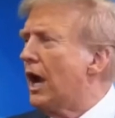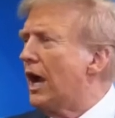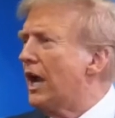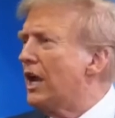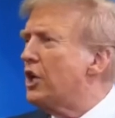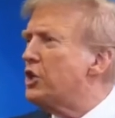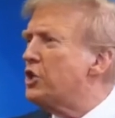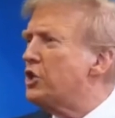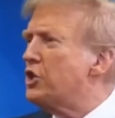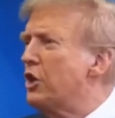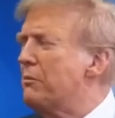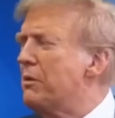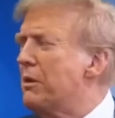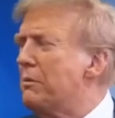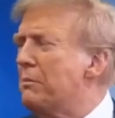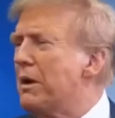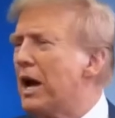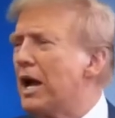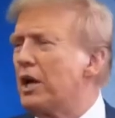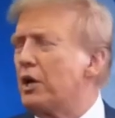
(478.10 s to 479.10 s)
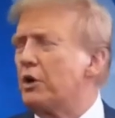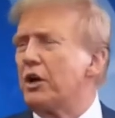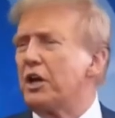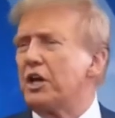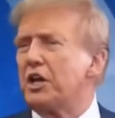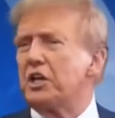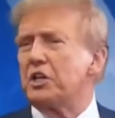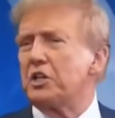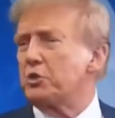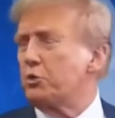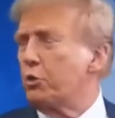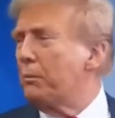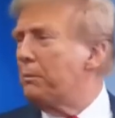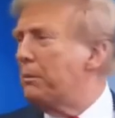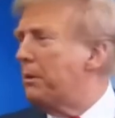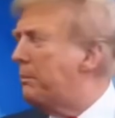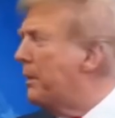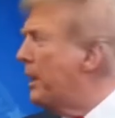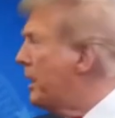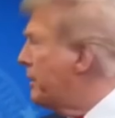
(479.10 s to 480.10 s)
I assume the moderators would be
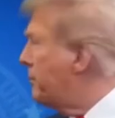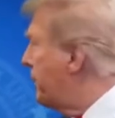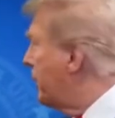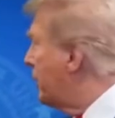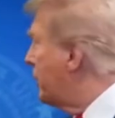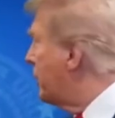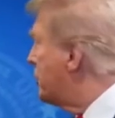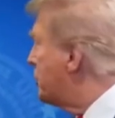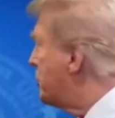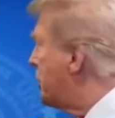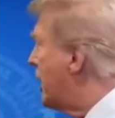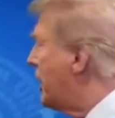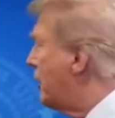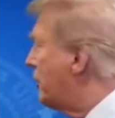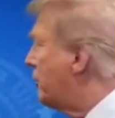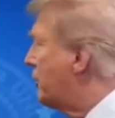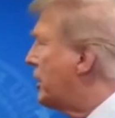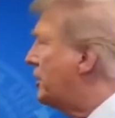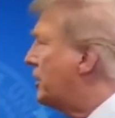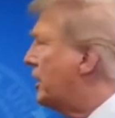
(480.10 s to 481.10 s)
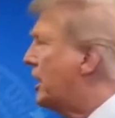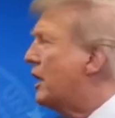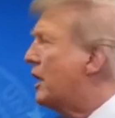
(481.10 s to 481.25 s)
bad because that right there